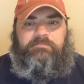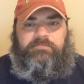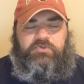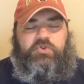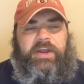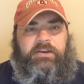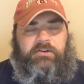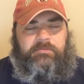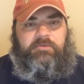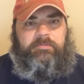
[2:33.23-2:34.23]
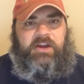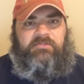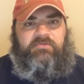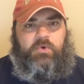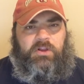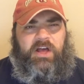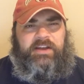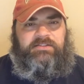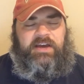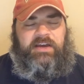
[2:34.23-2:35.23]
train or prepare for a lot
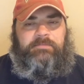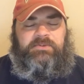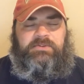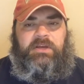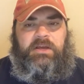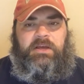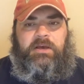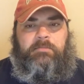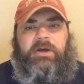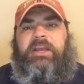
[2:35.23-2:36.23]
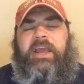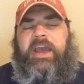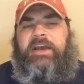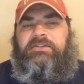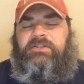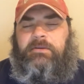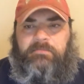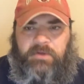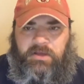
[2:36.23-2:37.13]
of times. But he has some